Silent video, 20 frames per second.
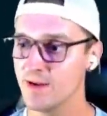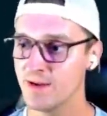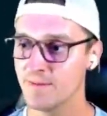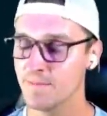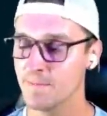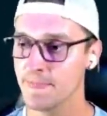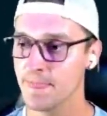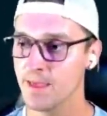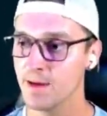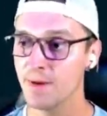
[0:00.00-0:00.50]
this
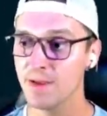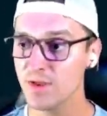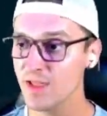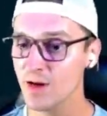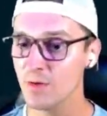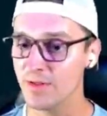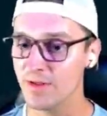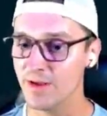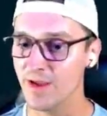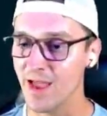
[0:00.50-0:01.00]
time,
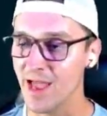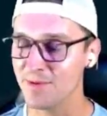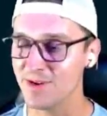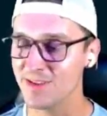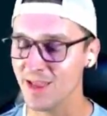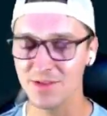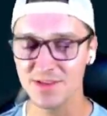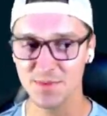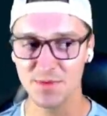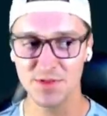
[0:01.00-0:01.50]
takes
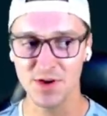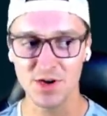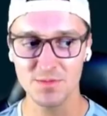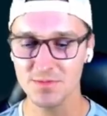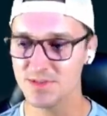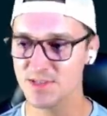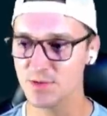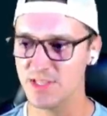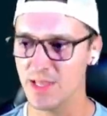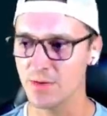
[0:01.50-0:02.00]
it out.
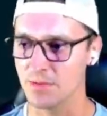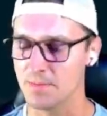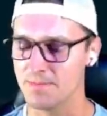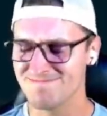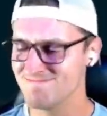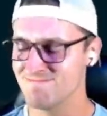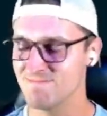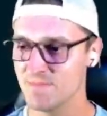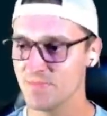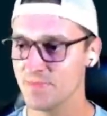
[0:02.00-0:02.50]

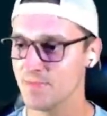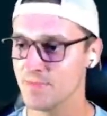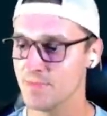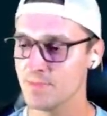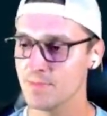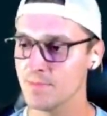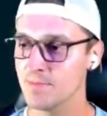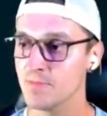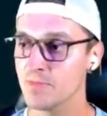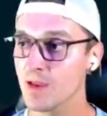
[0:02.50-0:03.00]
Archie had
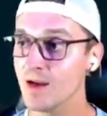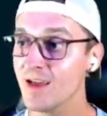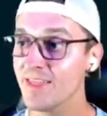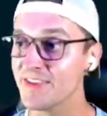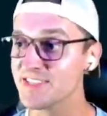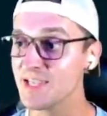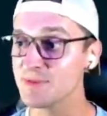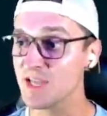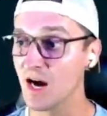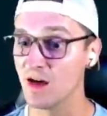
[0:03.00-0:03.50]
no choice
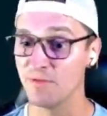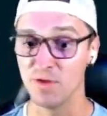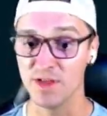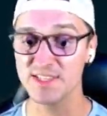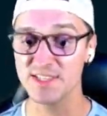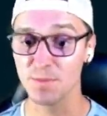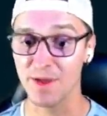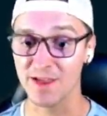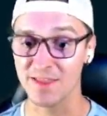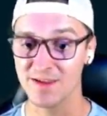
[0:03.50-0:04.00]
now but to
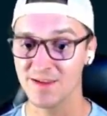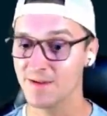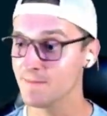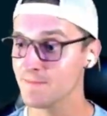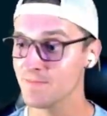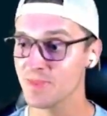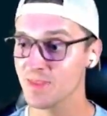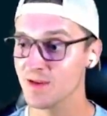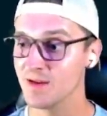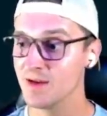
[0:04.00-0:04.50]
use his
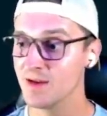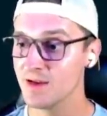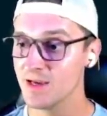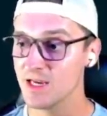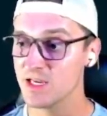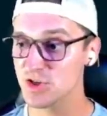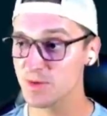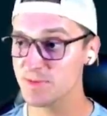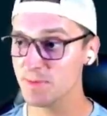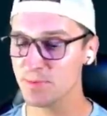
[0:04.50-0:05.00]
trump
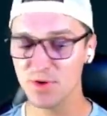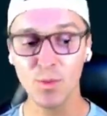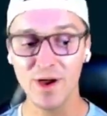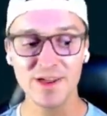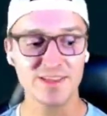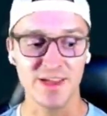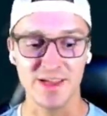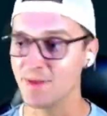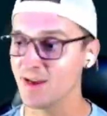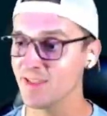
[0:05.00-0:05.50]
card,
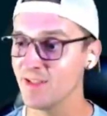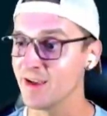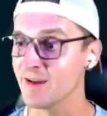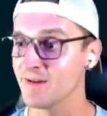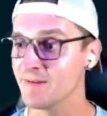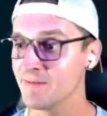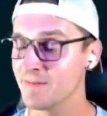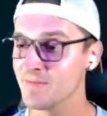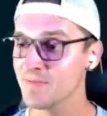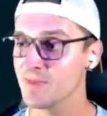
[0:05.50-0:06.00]

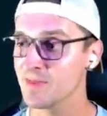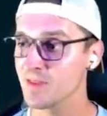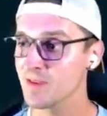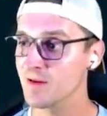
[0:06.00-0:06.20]
Surskit.